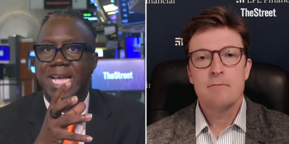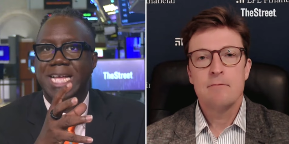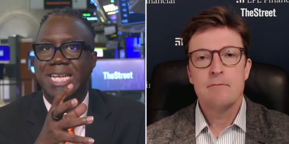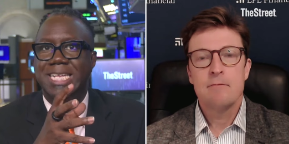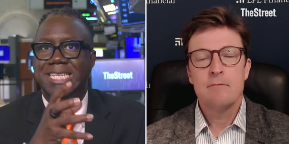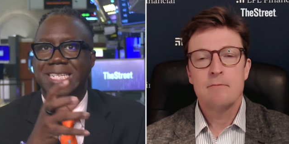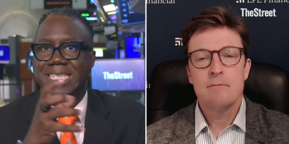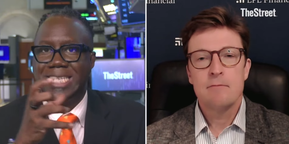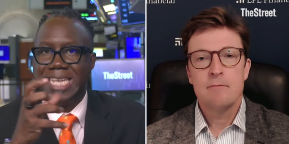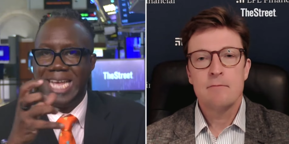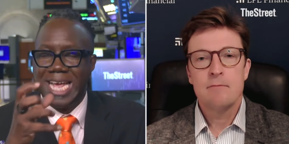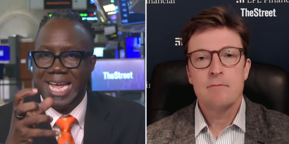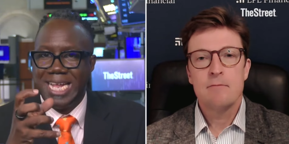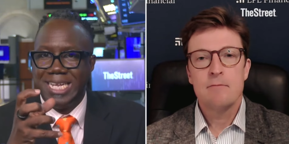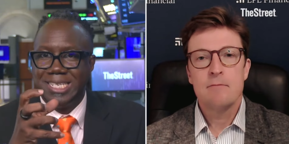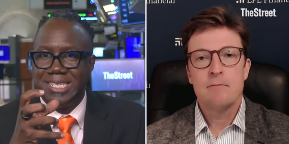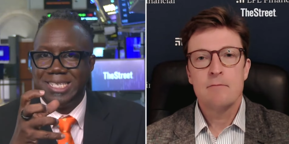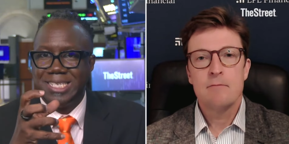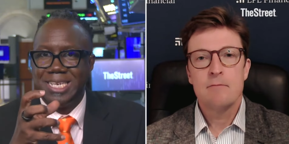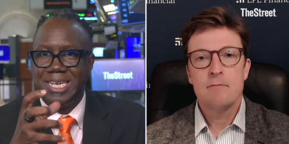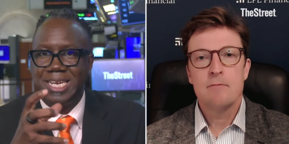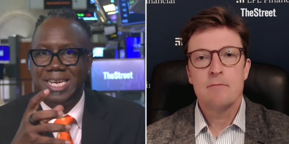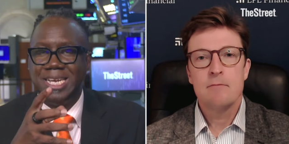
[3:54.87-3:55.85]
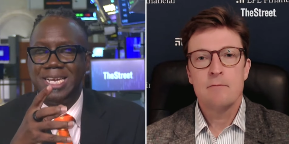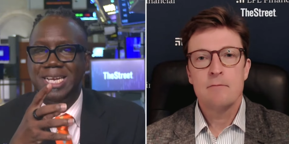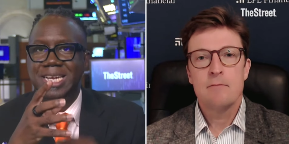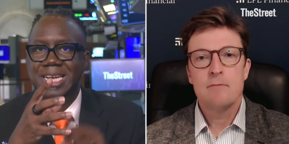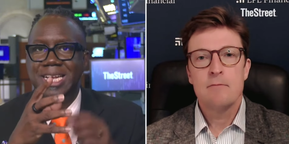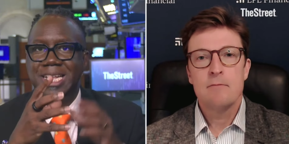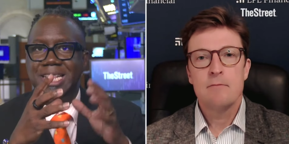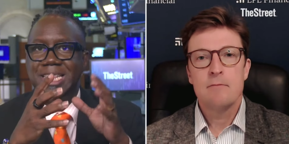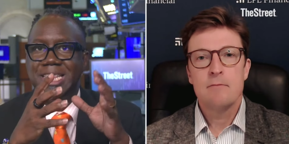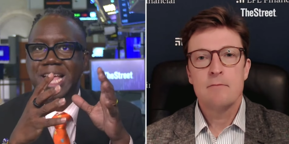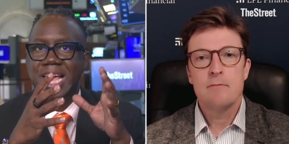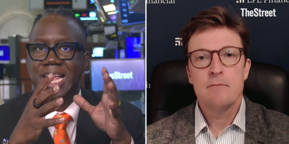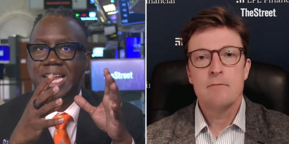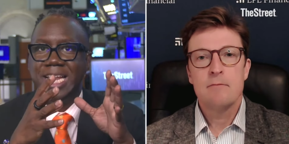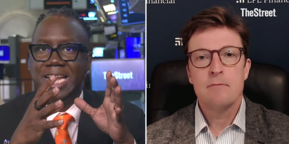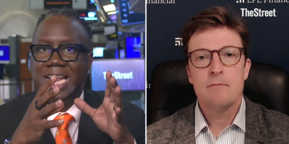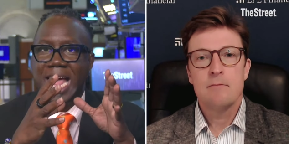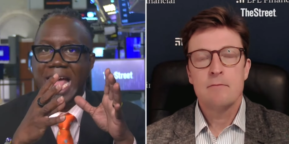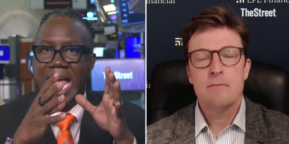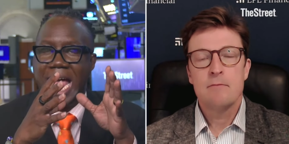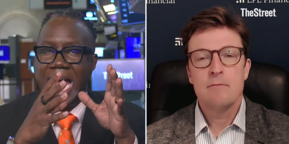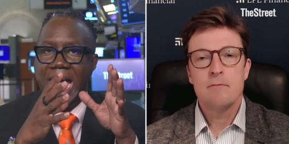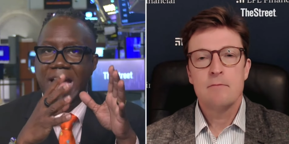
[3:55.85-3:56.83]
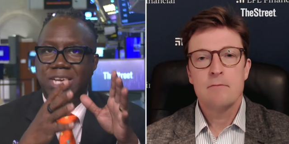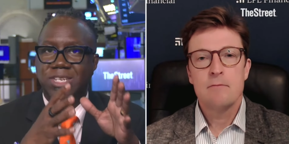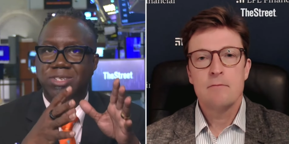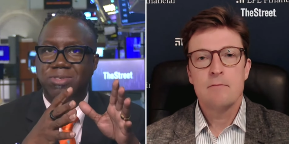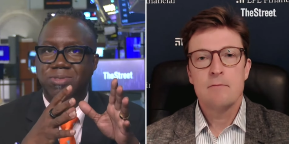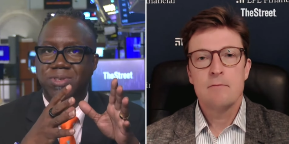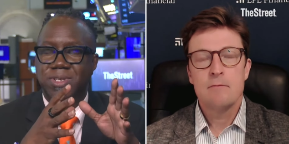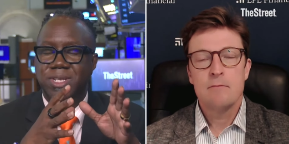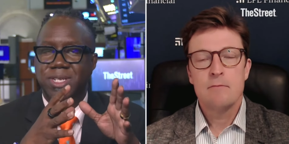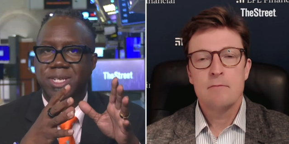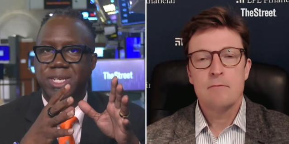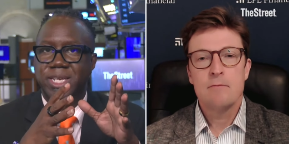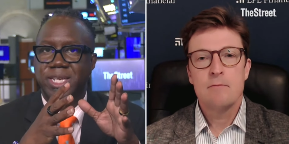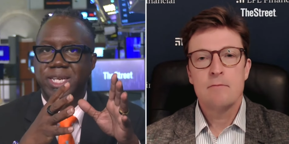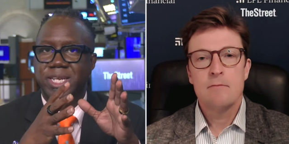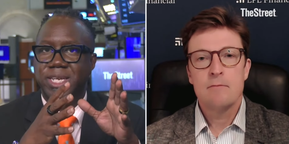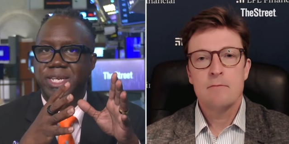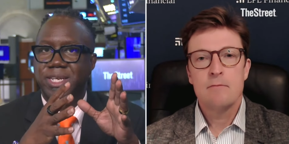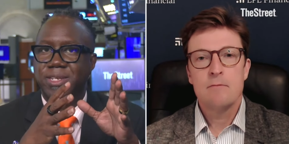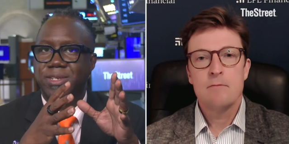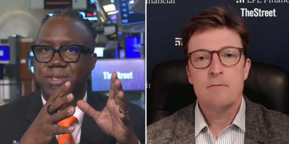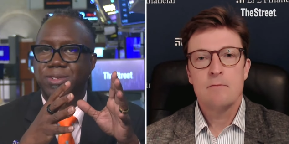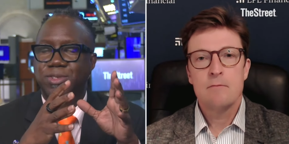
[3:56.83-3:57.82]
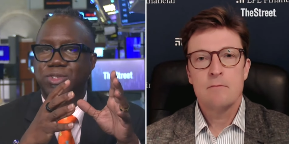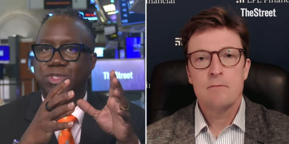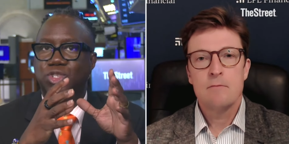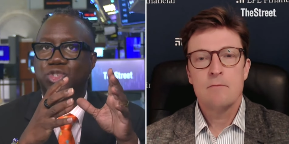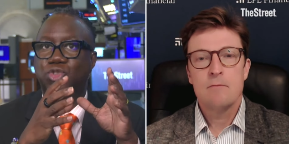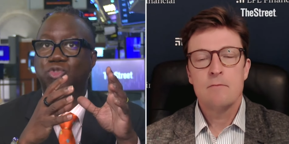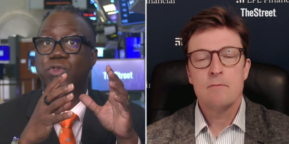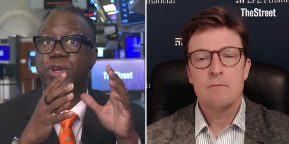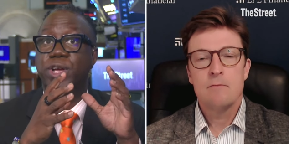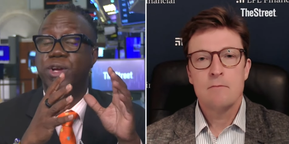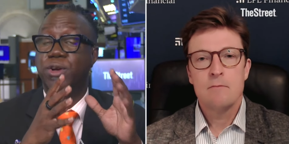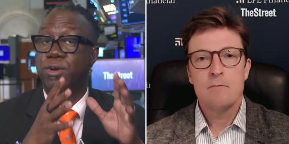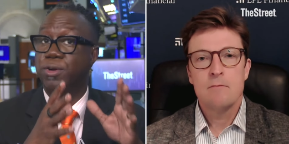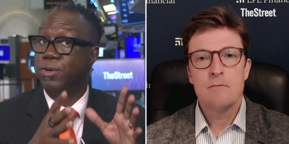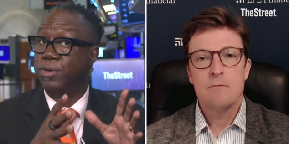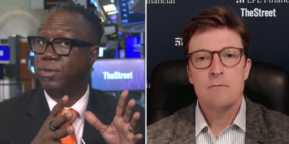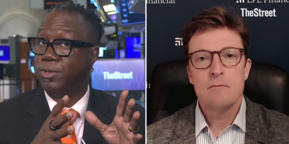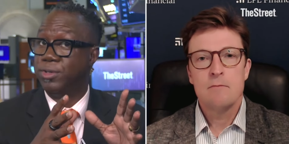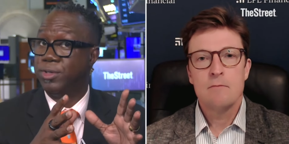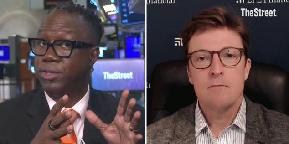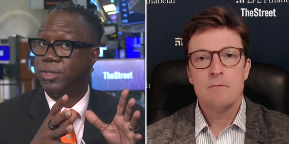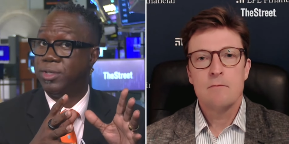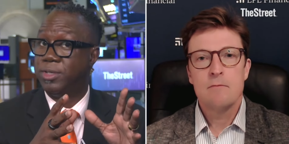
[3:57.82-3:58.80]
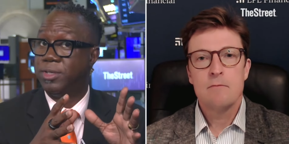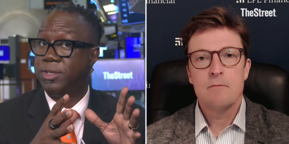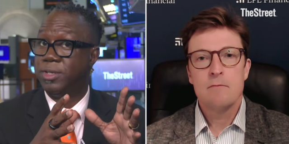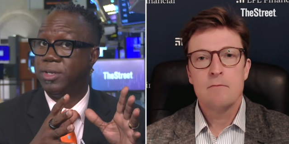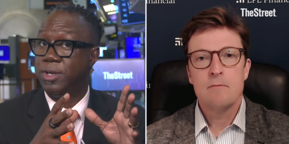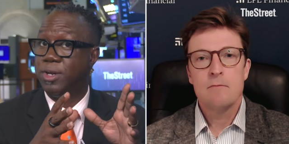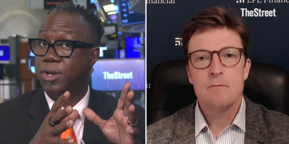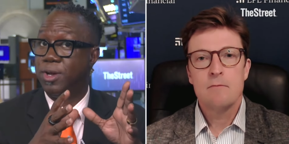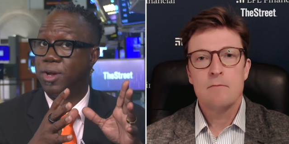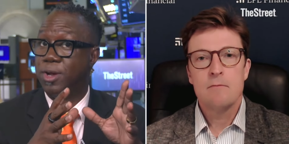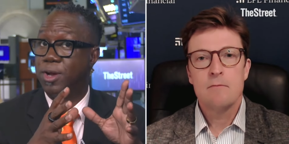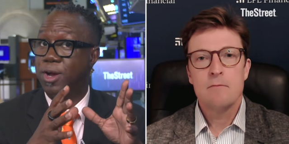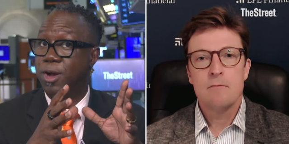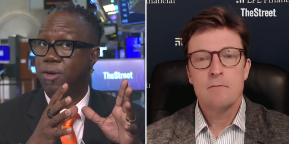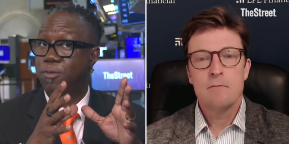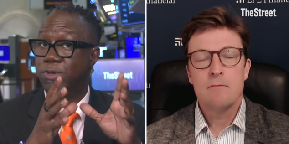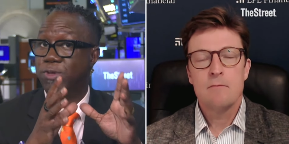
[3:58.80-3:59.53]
Speaker 1: intense that it actually triggers a